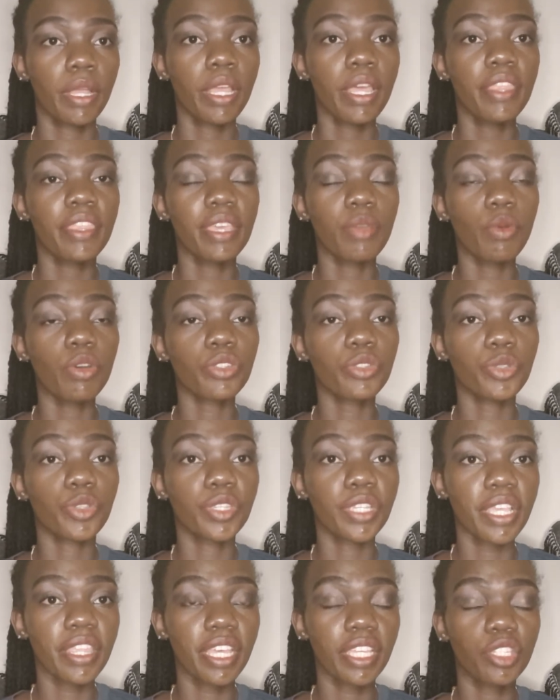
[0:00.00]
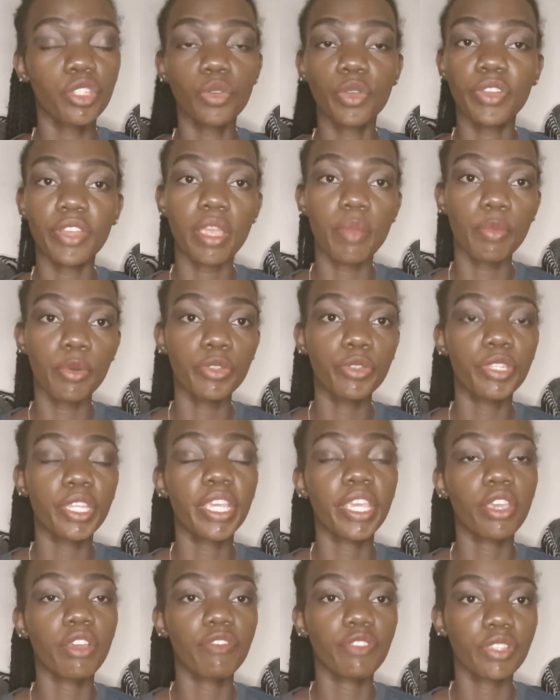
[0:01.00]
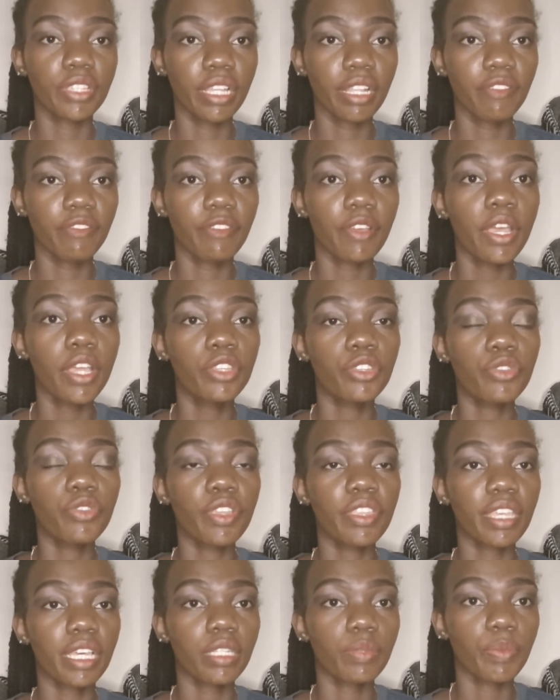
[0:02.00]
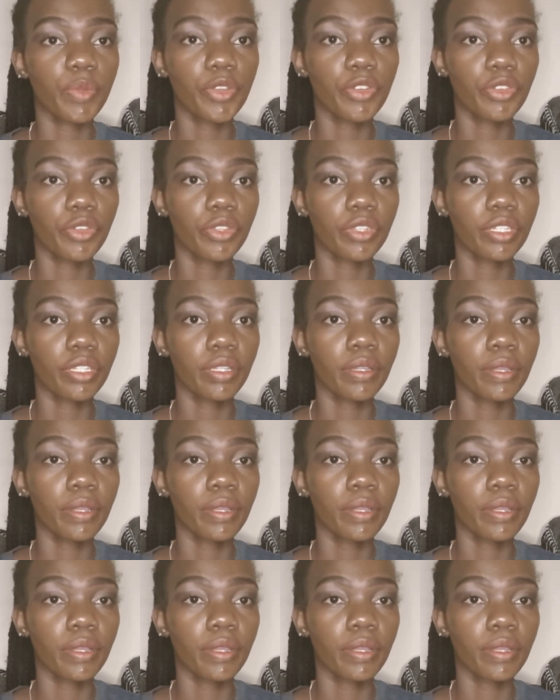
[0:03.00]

They want to see that you're able to take care of yourself during that period.